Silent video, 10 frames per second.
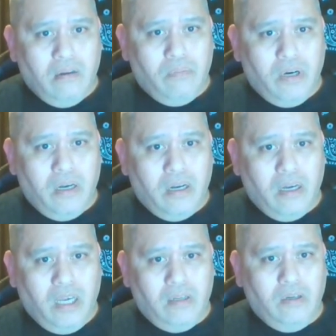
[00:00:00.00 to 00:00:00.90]
But
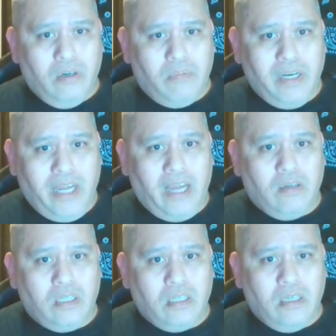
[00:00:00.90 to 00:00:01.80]
a heel hook by
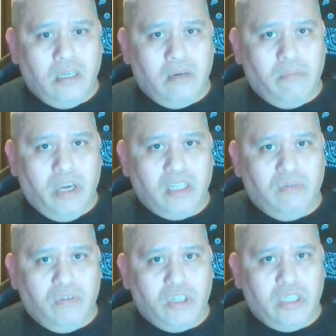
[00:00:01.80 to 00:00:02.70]
Danielson makes
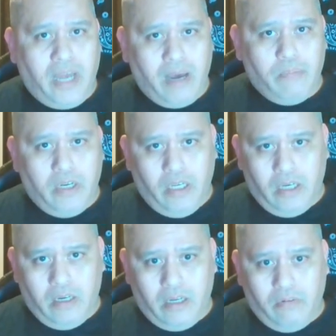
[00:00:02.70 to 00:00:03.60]
Fish tap in the
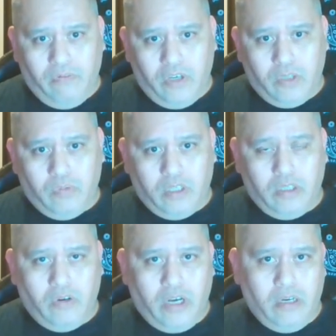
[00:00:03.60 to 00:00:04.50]
end. Fish was
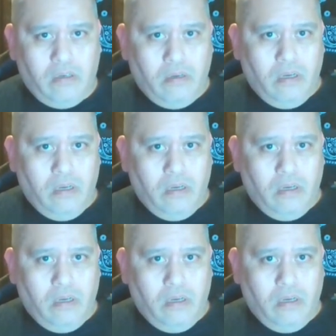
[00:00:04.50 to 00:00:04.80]
trying to